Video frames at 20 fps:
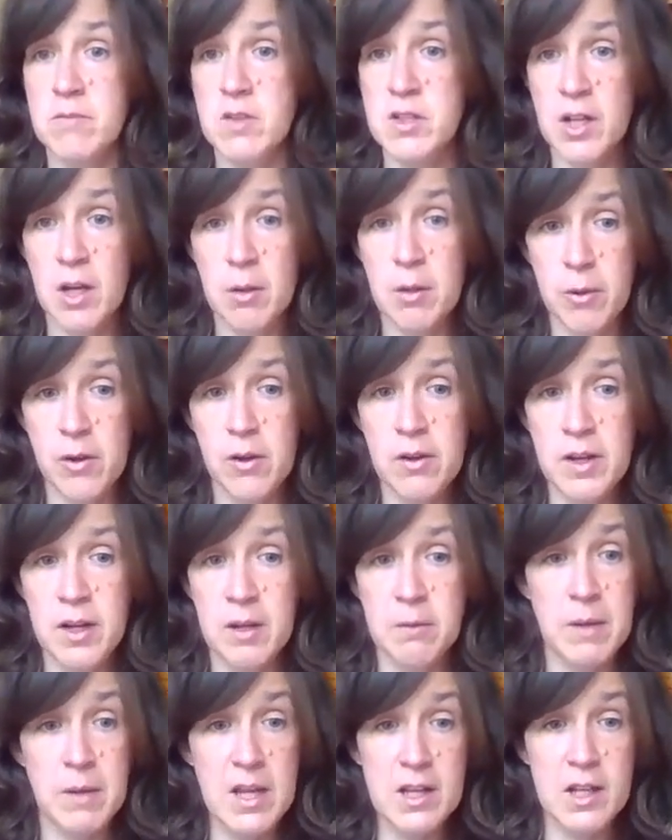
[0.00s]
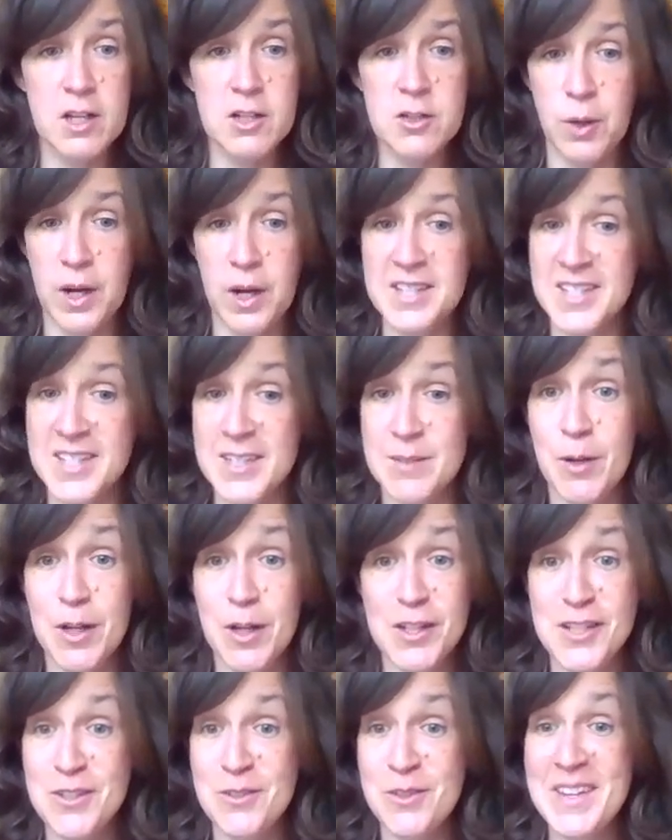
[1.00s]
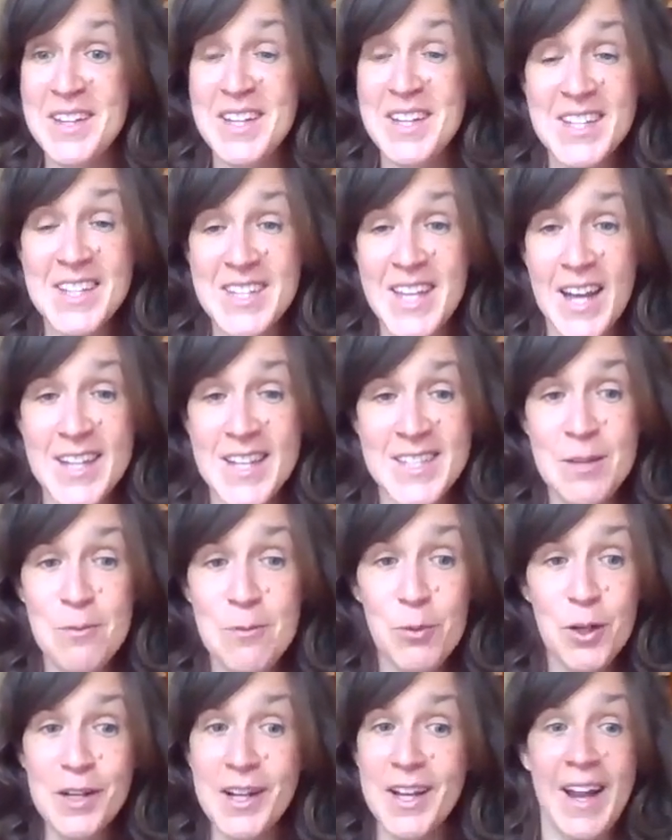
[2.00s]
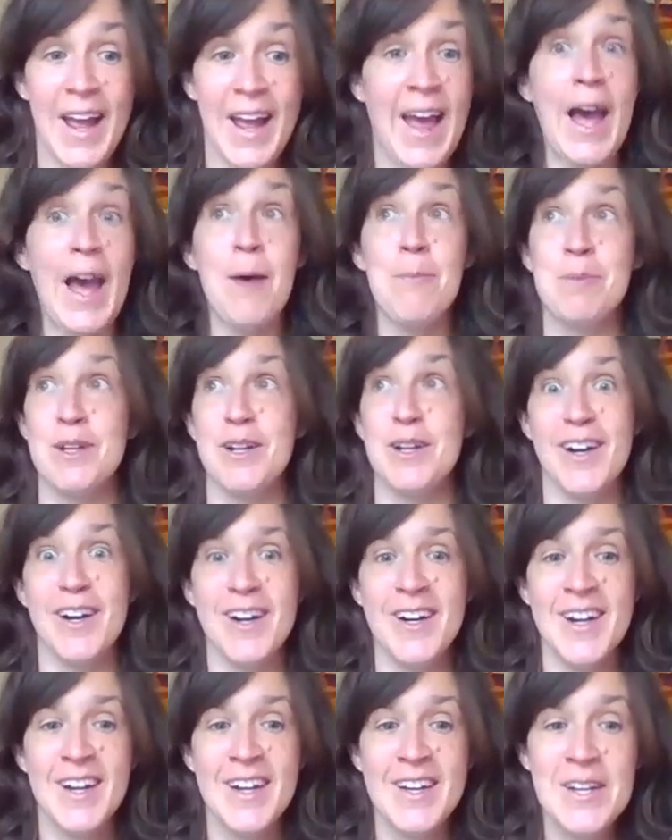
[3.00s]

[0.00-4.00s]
double and making twice as much doing the exact same work and happier.